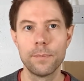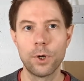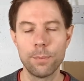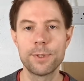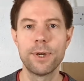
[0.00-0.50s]

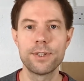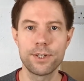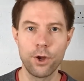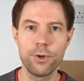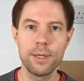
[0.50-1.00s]
optimizers
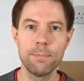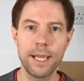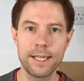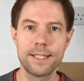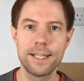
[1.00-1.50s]
only
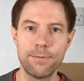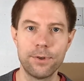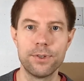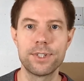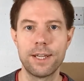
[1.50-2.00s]
make a
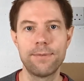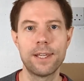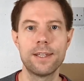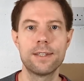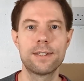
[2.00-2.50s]
difference if
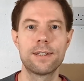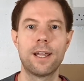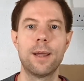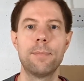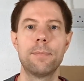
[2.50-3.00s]
there's
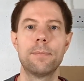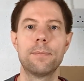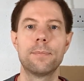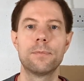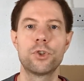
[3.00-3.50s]

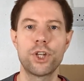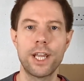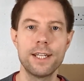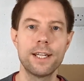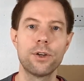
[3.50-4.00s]

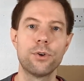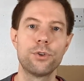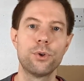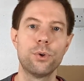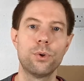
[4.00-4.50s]
shading on
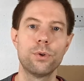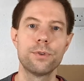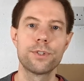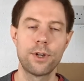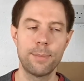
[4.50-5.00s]
your
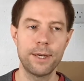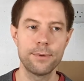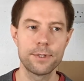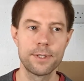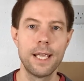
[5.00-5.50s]
solar
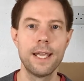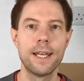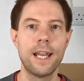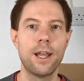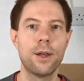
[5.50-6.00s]
panels.
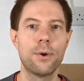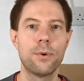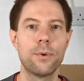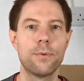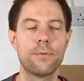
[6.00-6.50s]

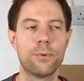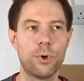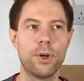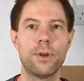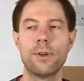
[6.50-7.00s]
Now, from
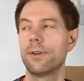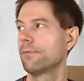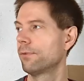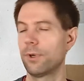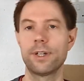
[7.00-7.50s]
what
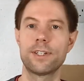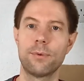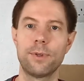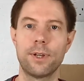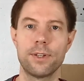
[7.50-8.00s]
I can tell
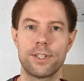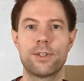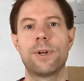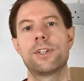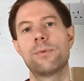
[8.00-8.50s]
with our
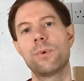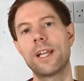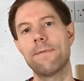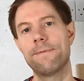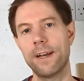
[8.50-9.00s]
situation, we
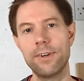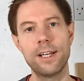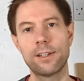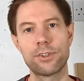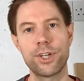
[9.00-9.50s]
get very
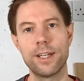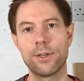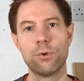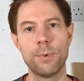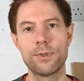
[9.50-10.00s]
little
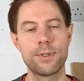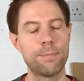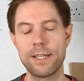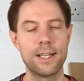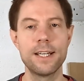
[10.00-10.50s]
shading, almost
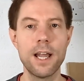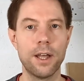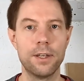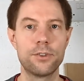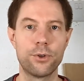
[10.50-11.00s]
basically
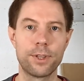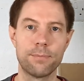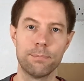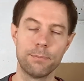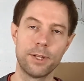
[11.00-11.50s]
none
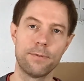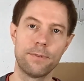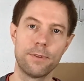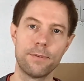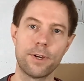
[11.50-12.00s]
during
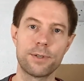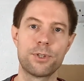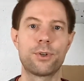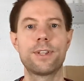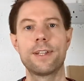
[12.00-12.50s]
the vast
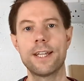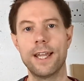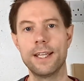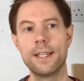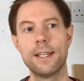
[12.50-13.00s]
majority of the
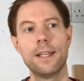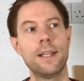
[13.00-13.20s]
day.